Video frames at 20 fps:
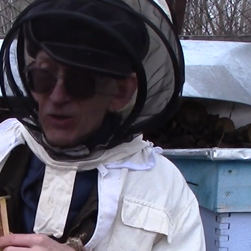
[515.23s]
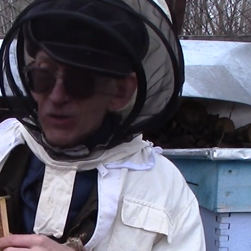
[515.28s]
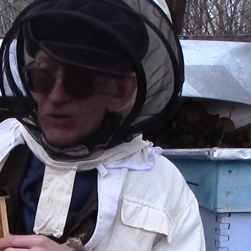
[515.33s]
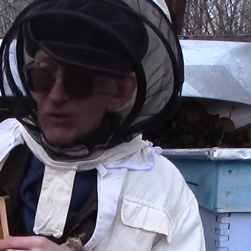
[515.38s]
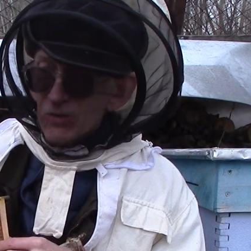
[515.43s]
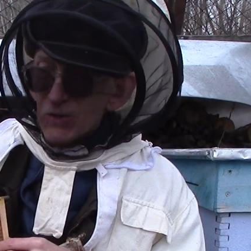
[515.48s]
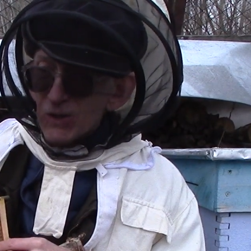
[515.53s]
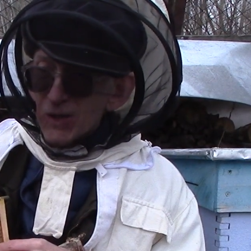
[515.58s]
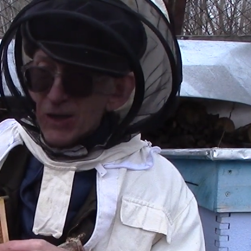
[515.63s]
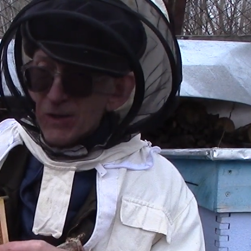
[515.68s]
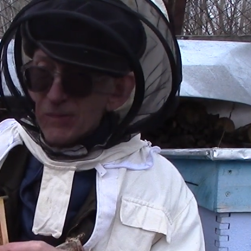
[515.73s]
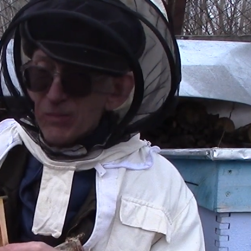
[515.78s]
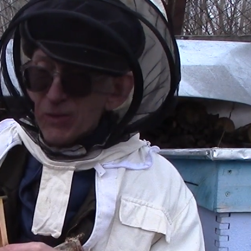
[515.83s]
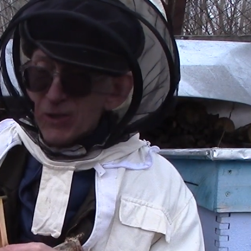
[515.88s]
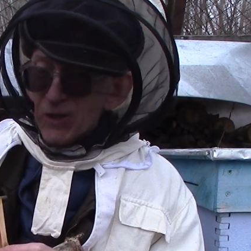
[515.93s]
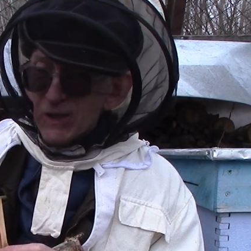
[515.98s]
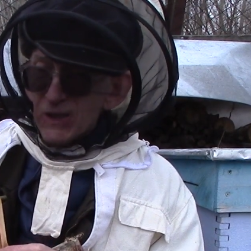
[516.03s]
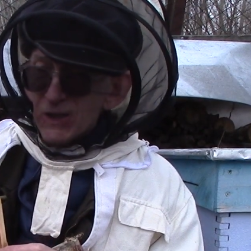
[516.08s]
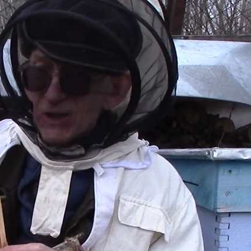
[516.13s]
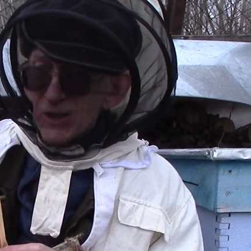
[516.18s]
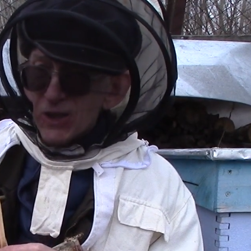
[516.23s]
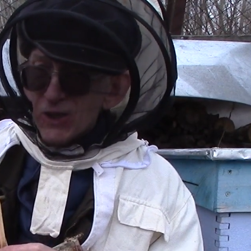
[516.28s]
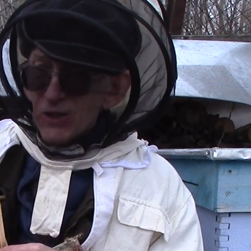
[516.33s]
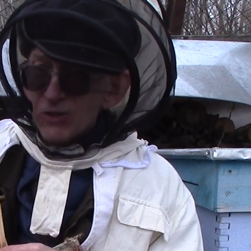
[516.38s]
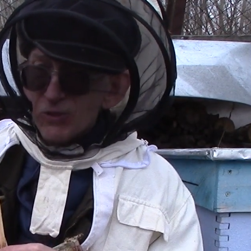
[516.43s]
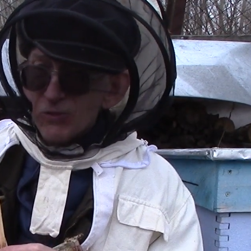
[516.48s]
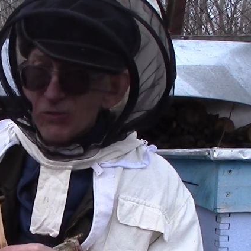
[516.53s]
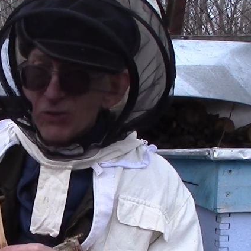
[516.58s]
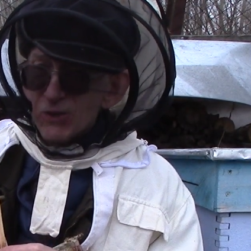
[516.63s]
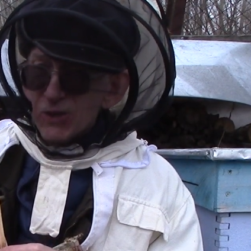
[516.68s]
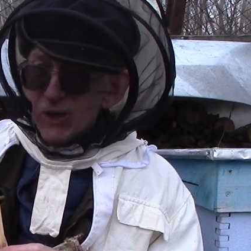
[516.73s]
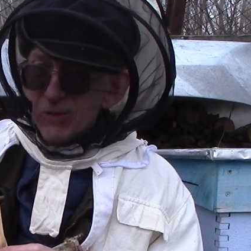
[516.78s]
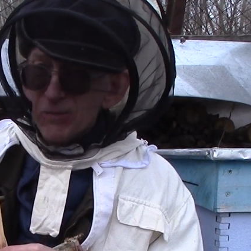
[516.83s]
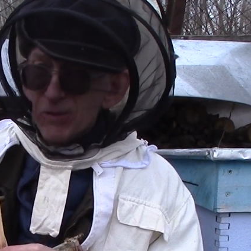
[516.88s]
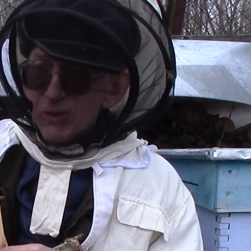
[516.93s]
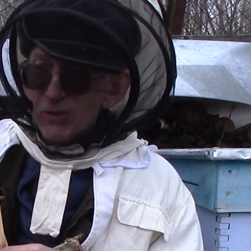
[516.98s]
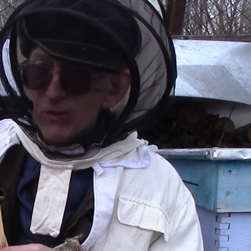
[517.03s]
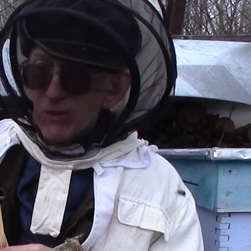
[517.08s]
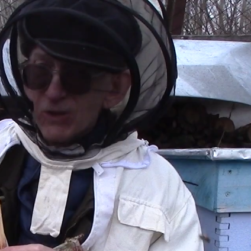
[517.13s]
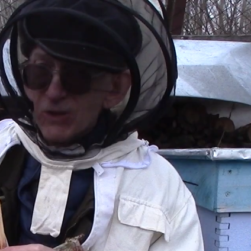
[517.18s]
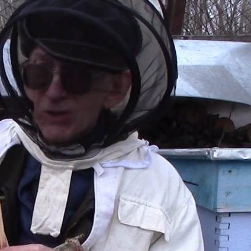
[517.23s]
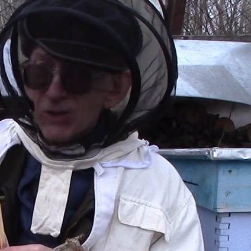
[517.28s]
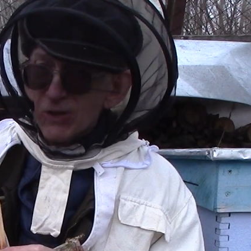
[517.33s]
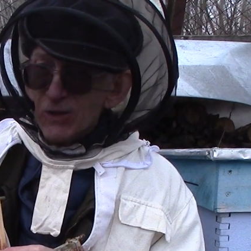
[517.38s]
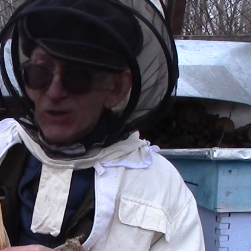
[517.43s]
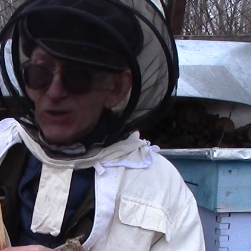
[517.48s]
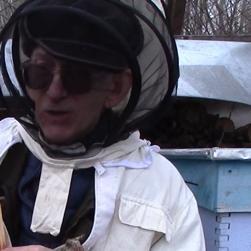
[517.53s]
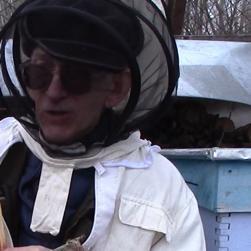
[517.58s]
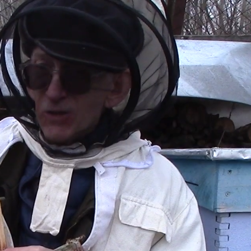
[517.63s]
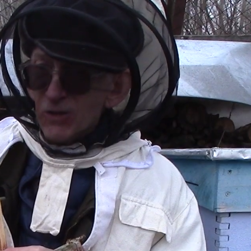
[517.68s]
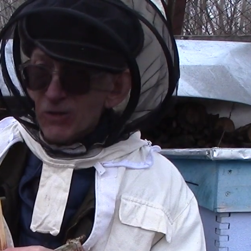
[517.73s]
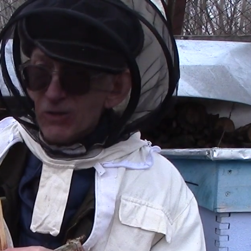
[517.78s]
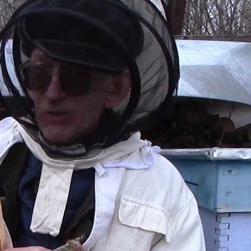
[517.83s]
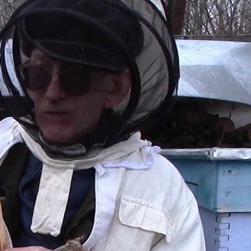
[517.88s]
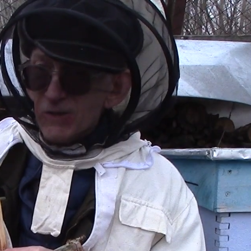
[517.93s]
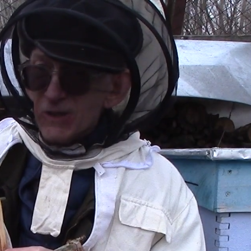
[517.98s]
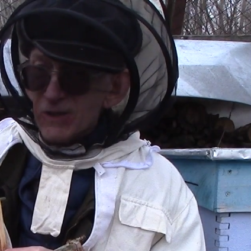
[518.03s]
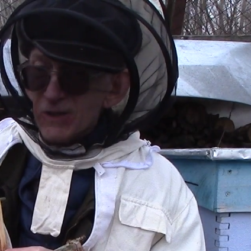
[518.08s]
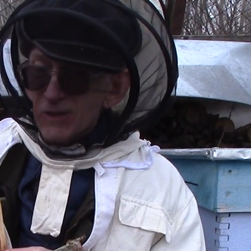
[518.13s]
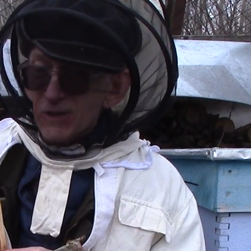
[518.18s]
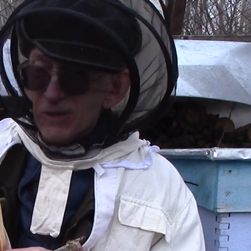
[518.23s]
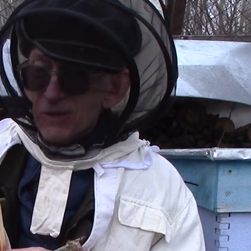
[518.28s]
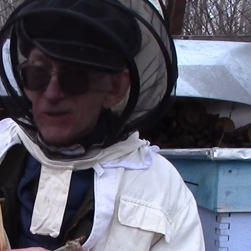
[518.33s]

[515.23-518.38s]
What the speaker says: use some presentations which are uploaded on this